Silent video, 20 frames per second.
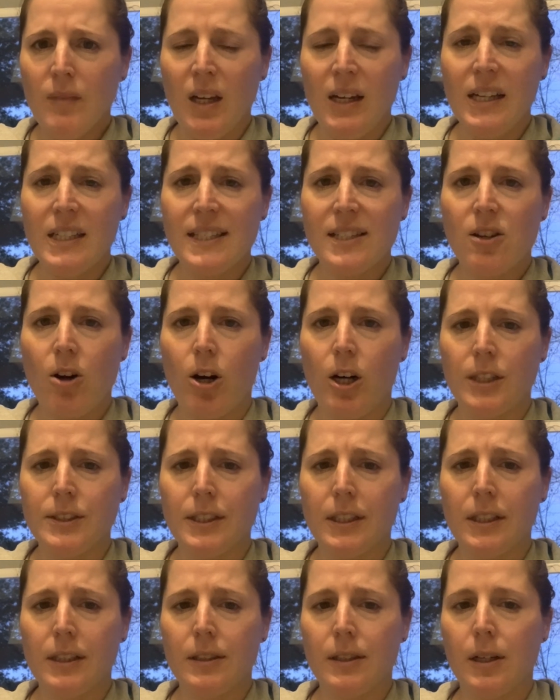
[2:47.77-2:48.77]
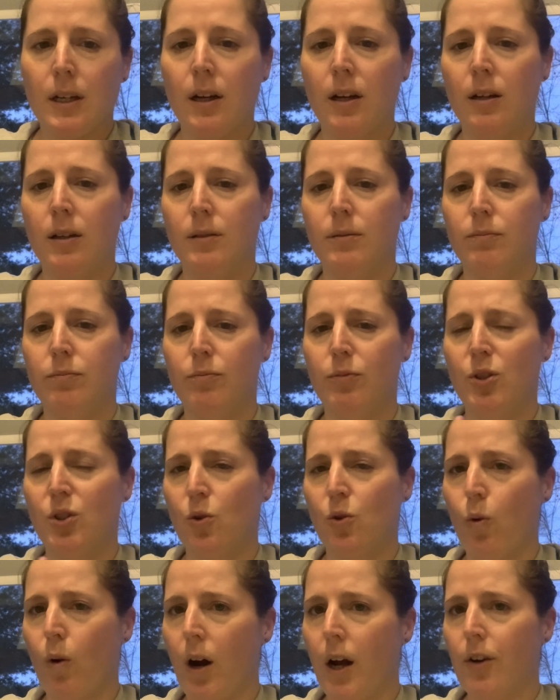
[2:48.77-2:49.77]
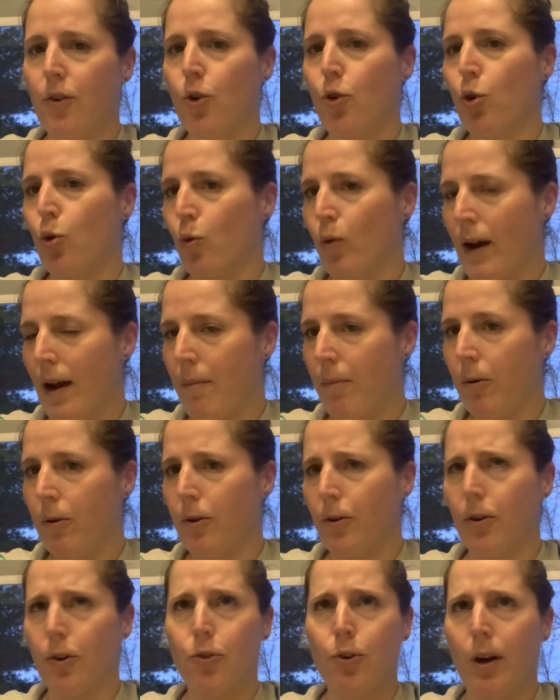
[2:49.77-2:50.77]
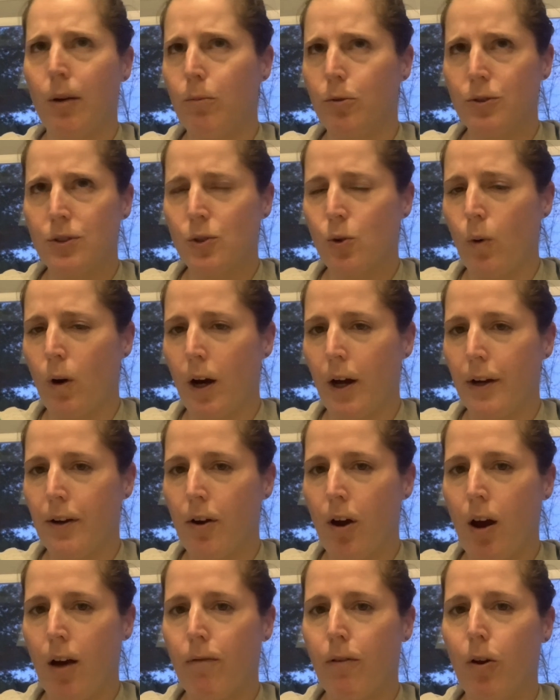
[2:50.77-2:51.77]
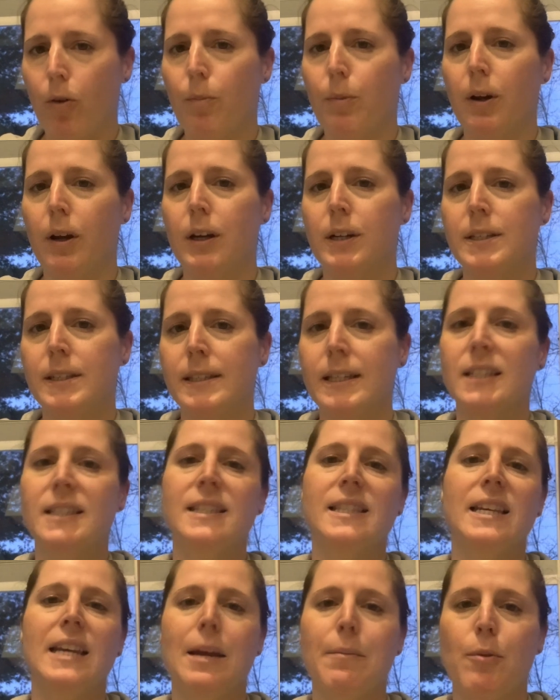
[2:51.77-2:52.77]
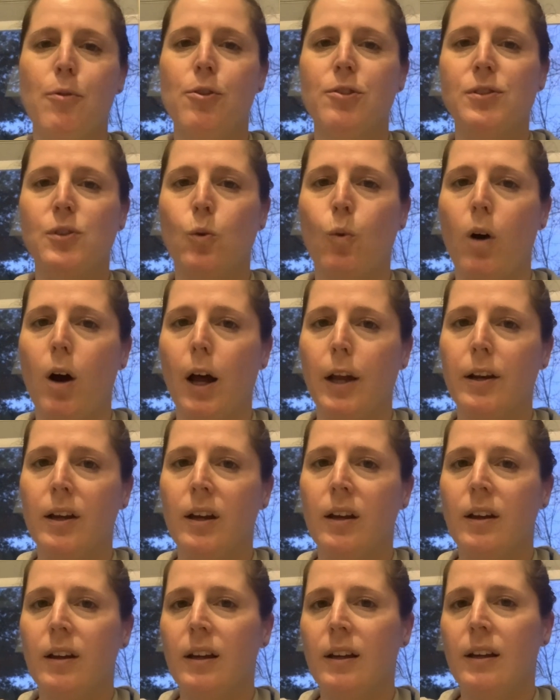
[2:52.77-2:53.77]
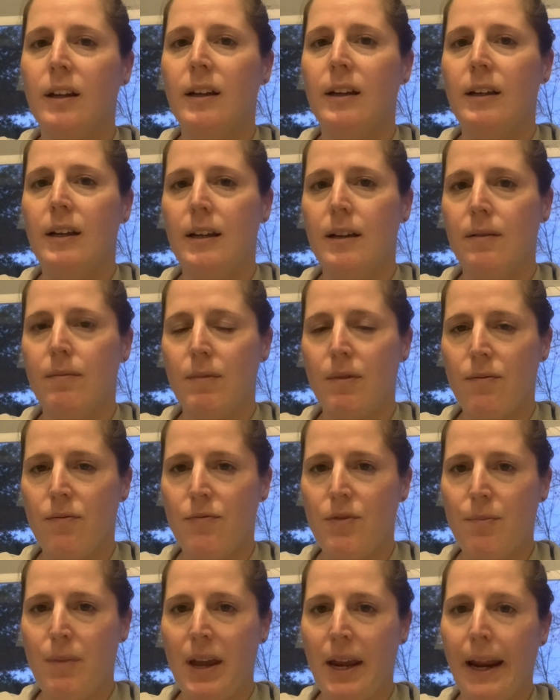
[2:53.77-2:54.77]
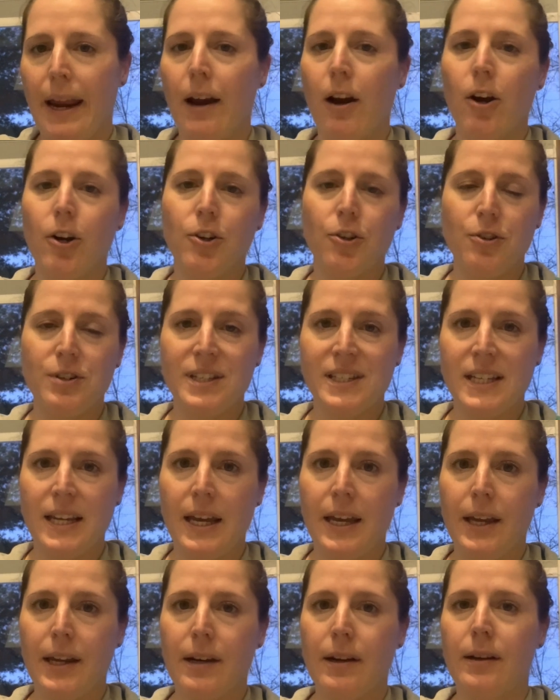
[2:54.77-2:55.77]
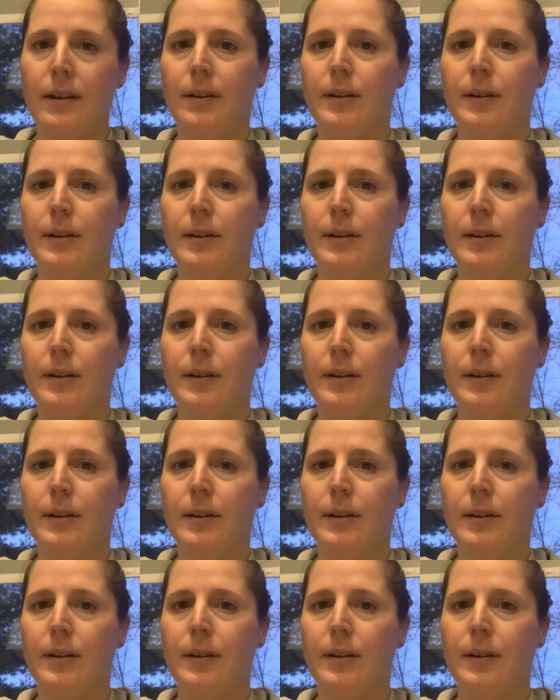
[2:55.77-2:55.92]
it's called a squad treble or treble squad novel because that's the name of the squad the main character is in.